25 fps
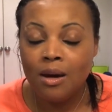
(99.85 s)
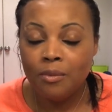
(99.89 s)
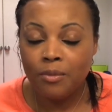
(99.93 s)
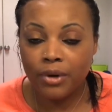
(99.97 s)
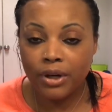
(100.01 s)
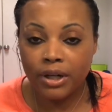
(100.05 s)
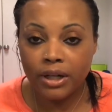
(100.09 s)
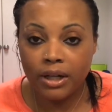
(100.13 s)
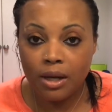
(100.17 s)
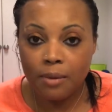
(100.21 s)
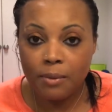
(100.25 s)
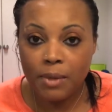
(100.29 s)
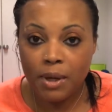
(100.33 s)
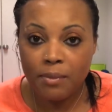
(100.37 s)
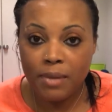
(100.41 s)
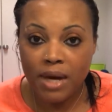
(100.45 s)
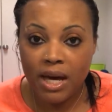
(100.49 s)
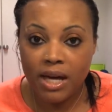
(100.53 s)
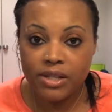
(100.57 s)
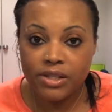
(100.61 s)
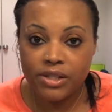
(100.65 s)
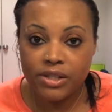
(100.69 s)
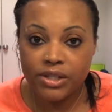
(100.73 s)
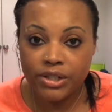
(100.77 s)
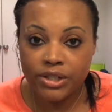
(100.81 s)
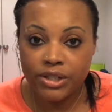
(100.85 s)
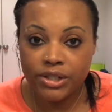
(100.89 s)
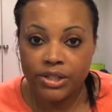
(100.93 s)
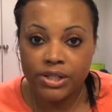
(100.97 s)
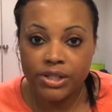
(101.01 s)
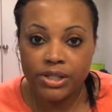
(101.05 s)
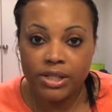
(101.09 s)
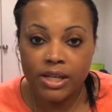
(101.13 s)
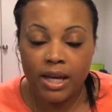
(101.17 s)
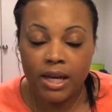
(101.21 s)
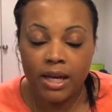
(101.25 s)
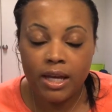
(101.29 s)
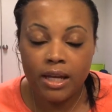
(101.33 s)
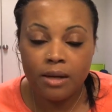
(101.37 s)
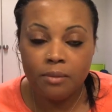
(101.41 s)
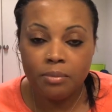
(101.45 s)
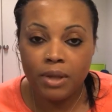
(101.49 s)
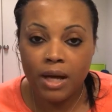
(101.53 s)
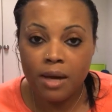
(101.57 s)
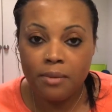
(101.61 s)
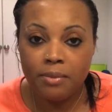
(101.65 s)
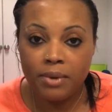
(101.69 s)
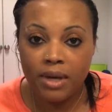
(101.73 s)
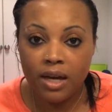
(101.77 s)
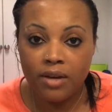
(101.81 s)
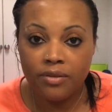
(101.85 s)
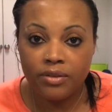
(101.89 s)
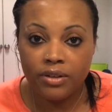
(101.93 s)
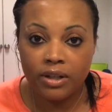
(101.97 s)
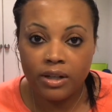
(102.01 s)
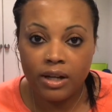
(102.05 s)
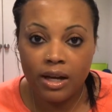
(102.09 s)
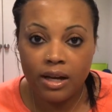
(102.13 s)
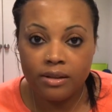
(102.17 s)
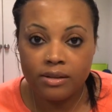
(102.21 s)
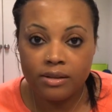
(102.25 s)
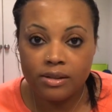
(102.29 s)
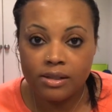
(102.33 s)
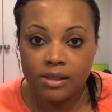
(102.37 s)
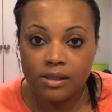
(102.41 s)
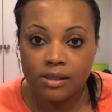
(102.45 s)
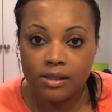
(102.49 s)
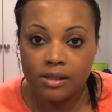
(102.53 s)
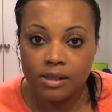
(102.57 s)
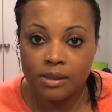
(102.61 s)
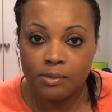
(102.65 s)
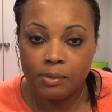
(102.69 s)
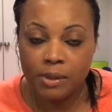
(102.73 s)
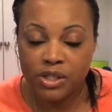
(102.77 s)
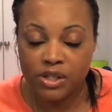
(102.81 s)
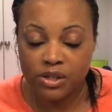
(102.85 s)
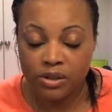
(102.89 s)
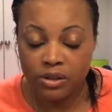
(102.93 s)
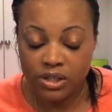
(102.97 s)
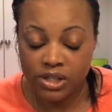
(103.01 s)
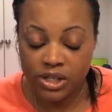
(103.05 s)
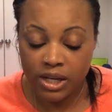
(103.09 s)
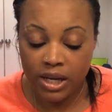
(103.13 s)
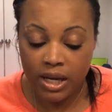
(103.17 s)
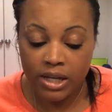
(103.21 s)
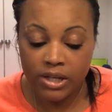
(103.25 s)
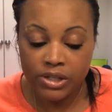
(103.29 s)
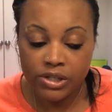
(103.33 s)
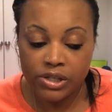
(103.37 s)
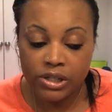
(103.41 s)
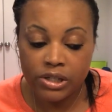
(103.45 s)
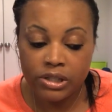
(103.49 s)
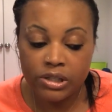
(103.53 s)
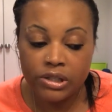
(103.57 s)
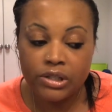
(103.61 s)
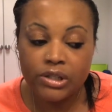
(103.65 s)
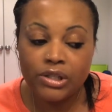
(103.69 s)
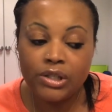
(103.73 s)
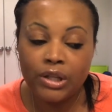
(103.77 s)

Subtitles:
working on my master's in applied behavior analysis and special education.